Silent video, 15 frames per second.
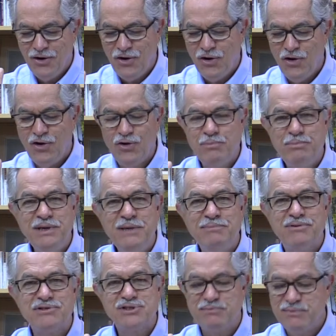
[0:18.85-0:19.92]
All
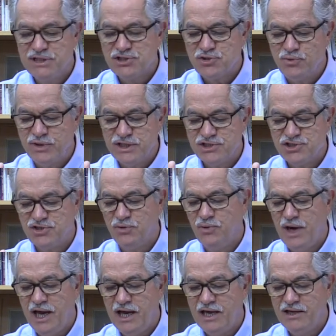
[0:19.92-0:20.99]
people's miseries
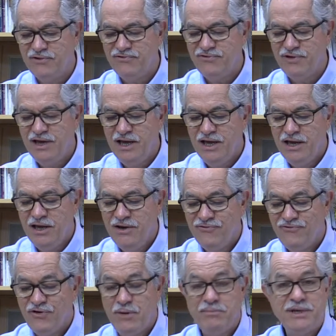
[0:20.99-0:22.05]
derive
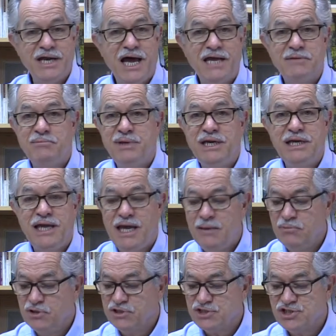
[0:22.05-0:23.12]
from not being
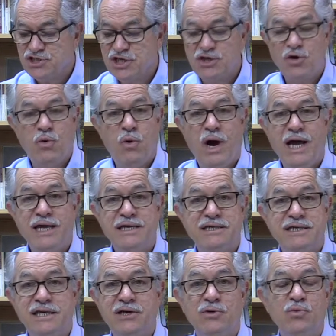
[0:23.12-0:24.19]
able to sit quiet
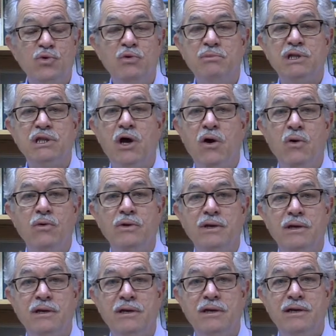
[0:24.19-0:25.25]
in a room alone.